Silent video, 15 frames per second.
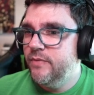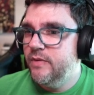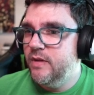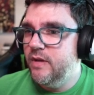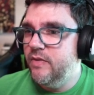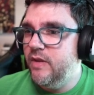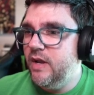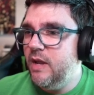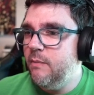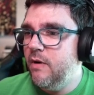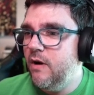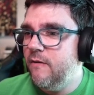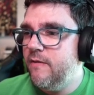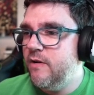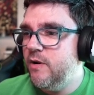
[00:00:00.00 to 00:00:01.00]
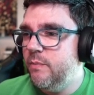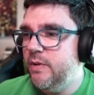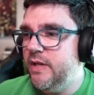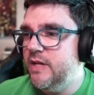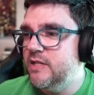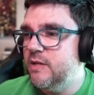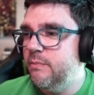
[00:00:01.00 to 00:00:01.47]
In the nightmare, I found a
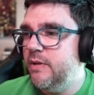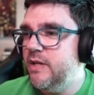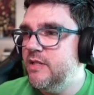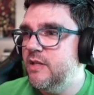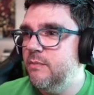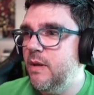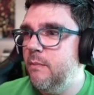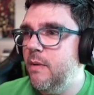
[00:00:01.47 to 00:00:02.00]
place, a place in my